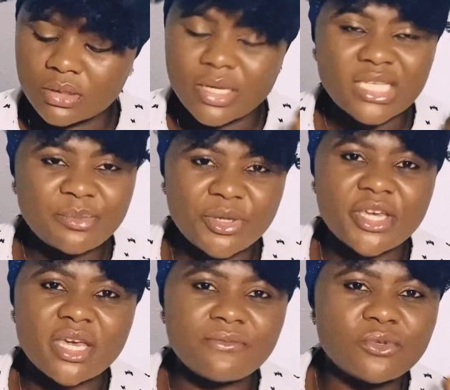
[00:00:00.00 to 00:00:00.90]

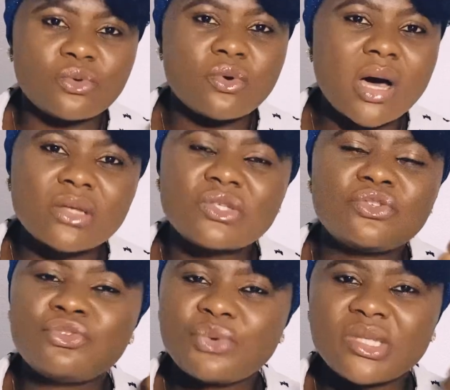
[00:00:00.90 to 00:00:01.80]
SPF to go out
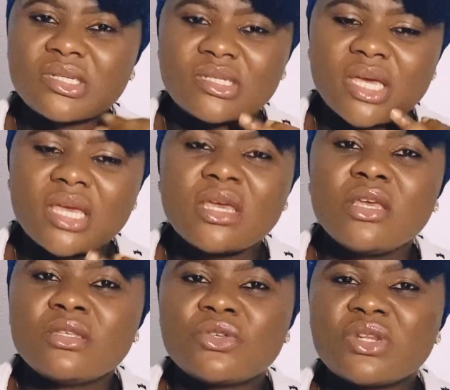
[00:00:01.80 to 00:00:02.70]
during the day.
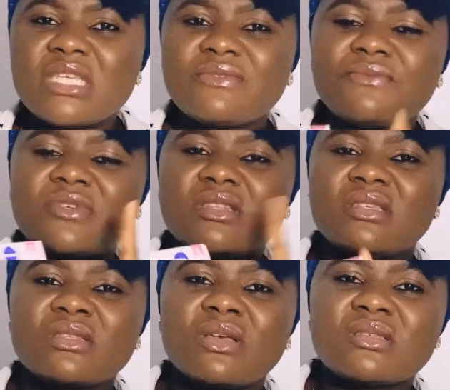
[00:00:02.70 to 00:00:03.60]
So this 15
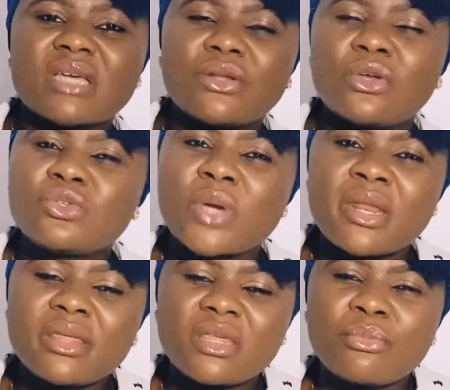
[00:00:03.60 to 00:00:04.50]
cannot do
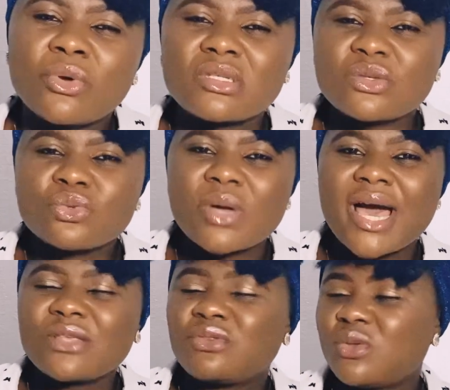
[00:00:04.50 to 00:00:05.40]
anything, but it will
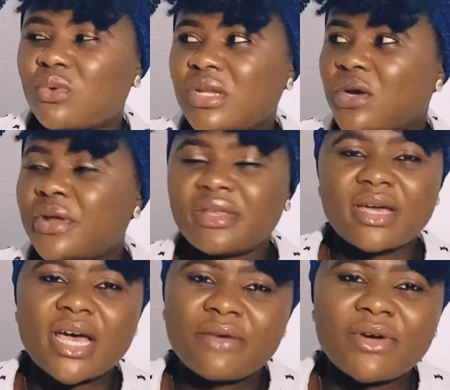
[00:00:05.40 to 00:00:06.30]
add to the one I already
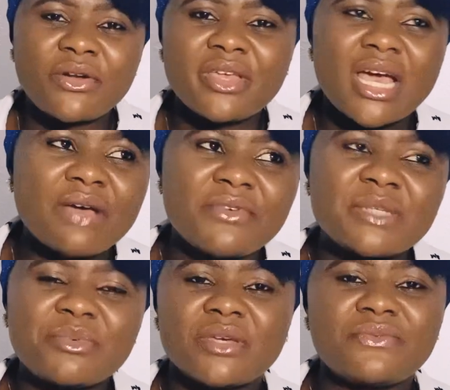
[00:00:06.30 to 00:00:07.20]
have. I already have
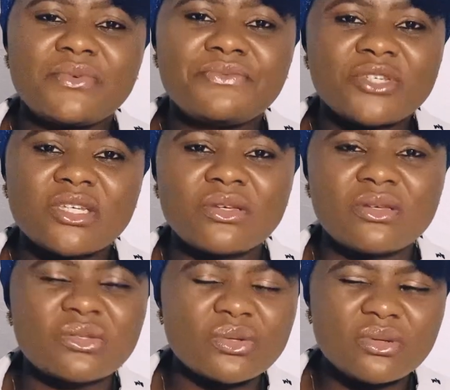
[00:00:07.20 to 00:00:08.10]
SPF 50
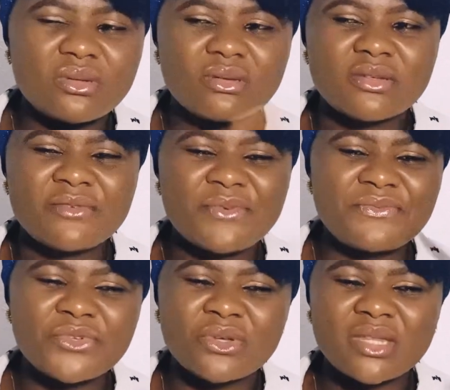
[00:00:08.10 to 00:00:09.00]
or so,
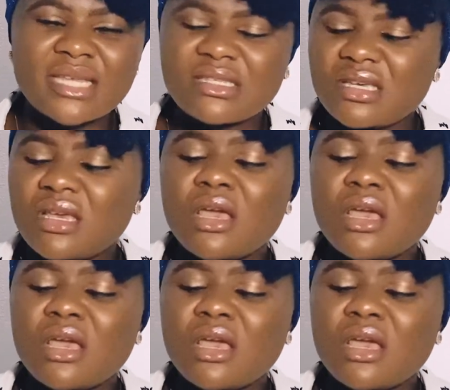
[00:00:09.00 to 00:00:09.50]
50 or 30.